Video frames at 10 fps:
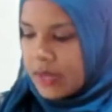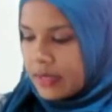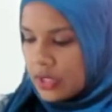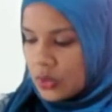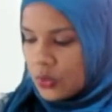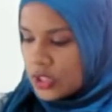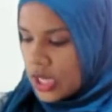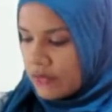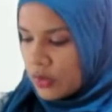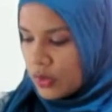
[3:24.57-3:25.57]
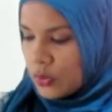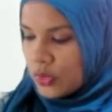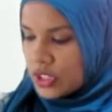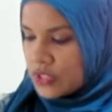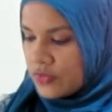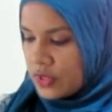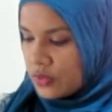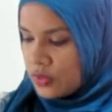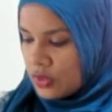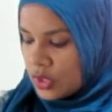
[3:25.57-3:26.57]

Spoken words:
you know, whichever one works for you.